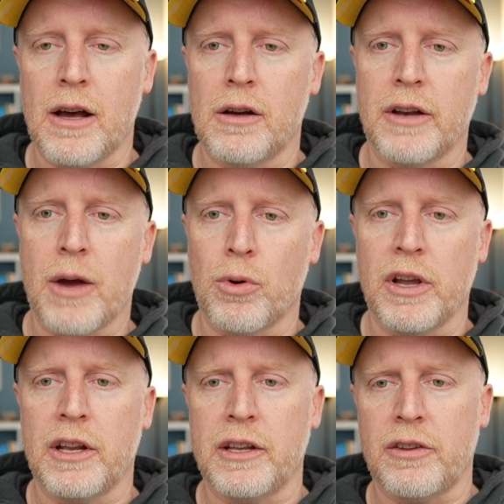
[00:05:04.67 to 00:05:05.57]
we're in
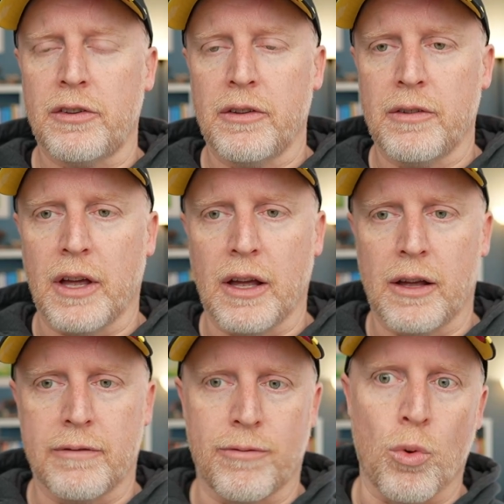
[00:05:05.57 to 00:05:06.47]
it
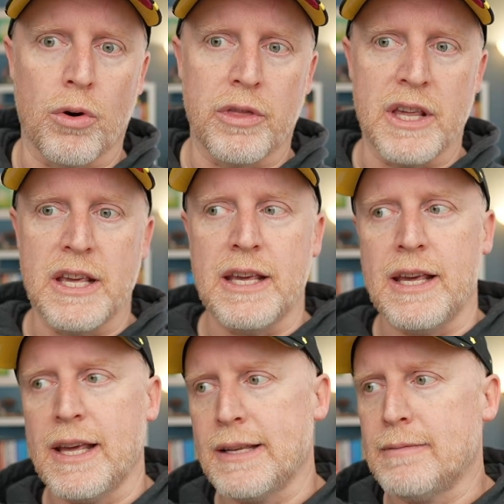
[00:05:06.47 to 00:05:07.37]
for the
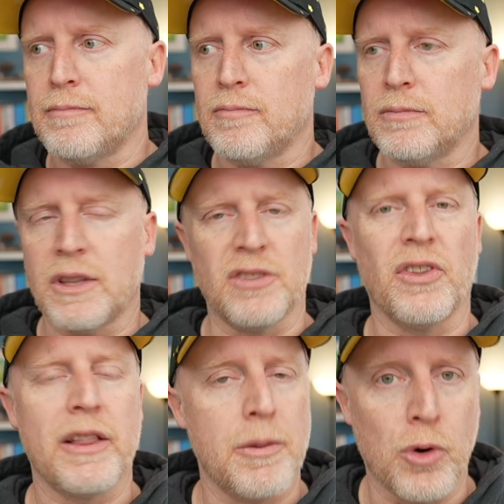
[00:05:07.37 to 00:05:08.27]

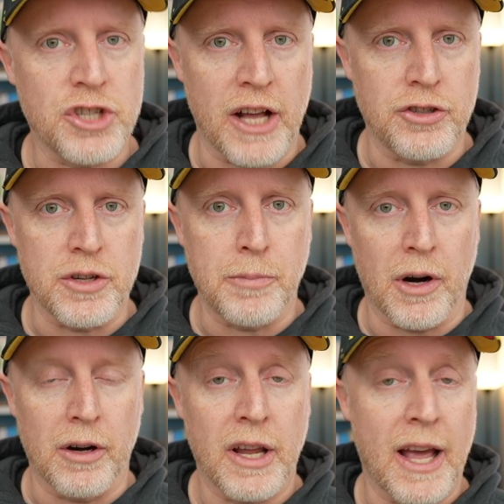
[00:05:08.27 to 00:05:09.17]
slightly more challenging
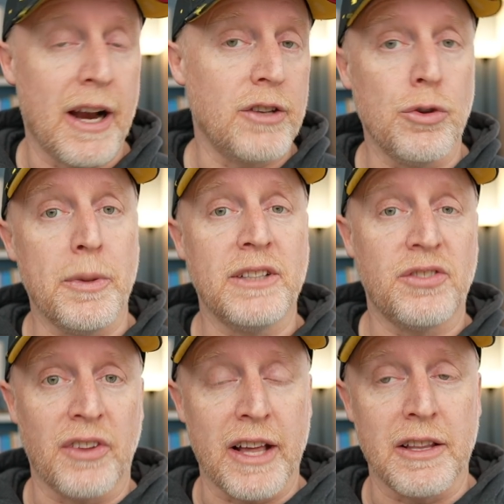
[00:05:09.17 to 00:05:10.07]
part. And I do mean
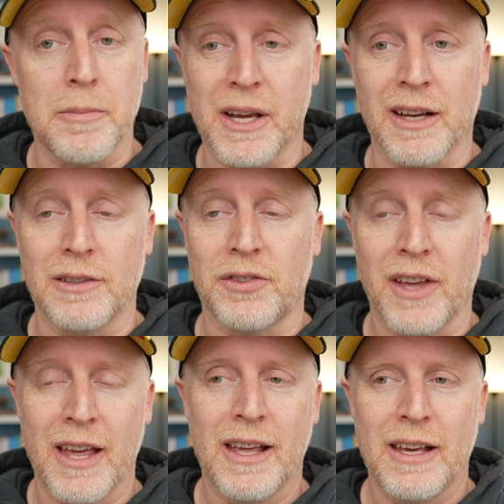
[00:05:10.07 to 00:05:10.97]
slightly because
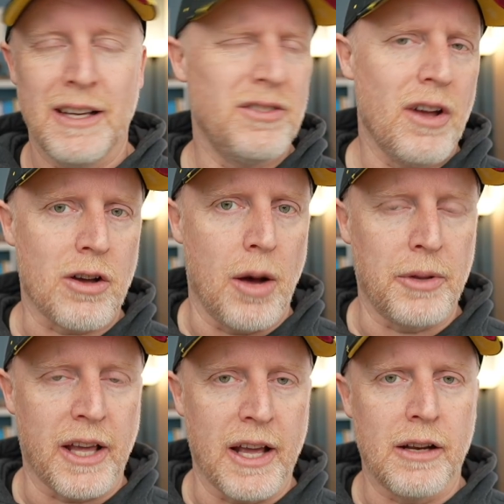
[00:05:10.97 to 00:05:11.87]
it's not
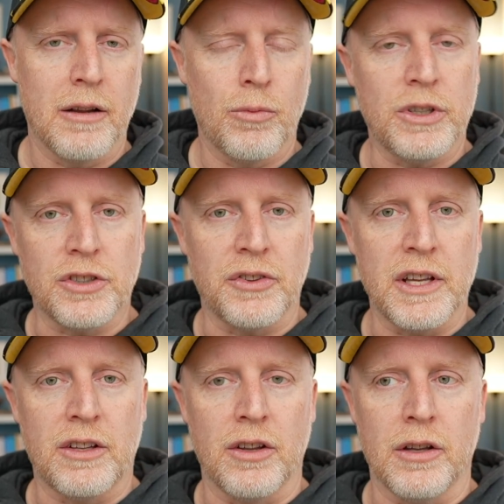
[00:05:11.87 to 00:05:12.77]
complicated. We just need
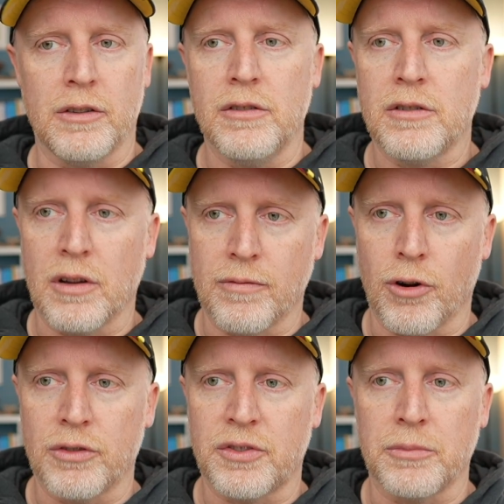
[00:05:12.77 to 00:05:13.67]
to
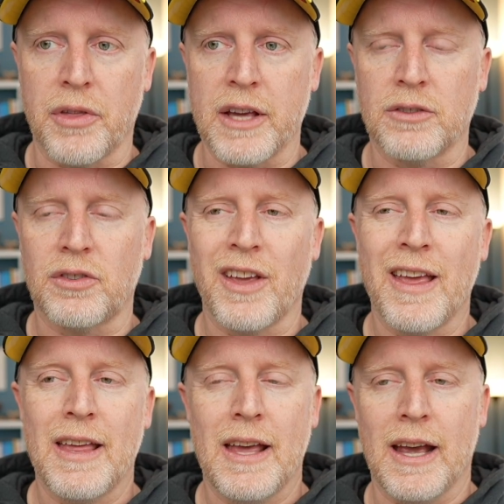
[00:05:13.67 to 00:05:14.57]
convert some things
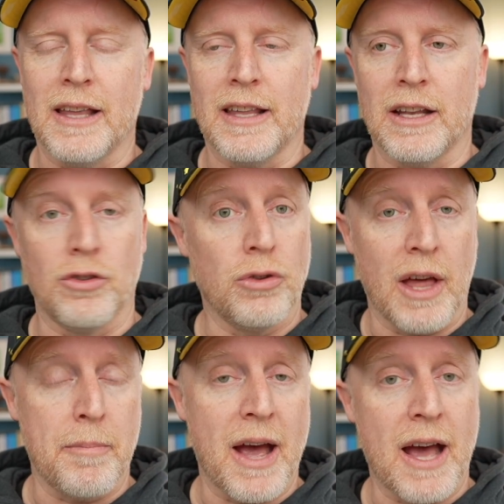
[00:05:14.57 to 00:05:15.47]
and then do that
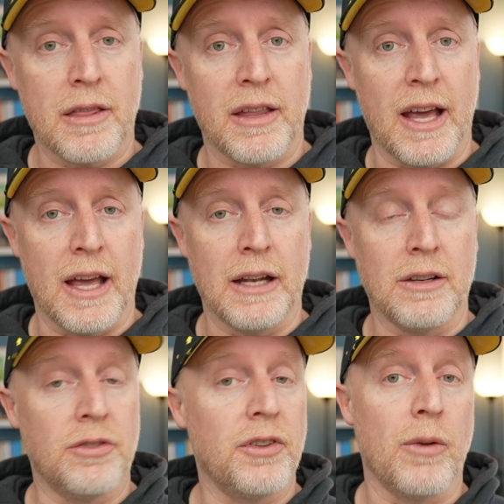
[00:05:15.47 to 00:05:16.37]
math and
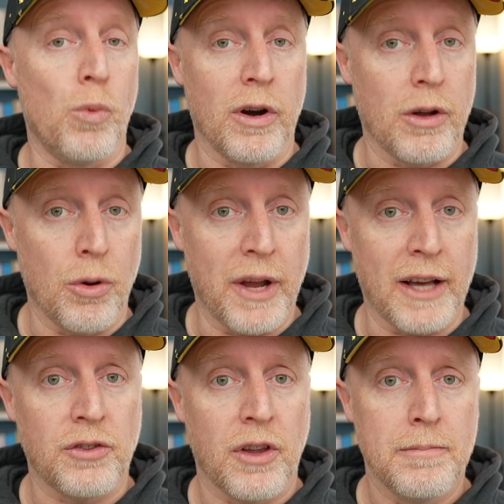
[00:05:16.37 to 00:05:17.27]
decide where to go
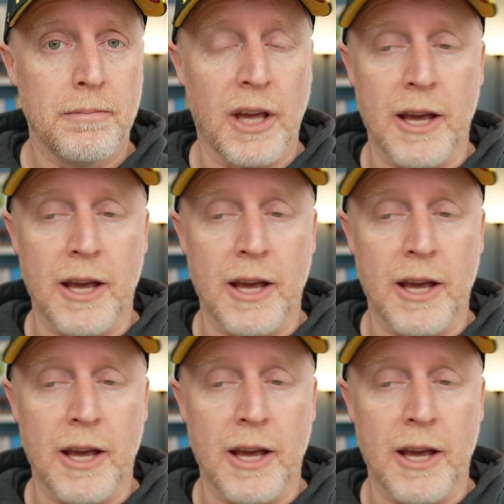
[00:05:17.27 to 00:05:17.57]
next, okay?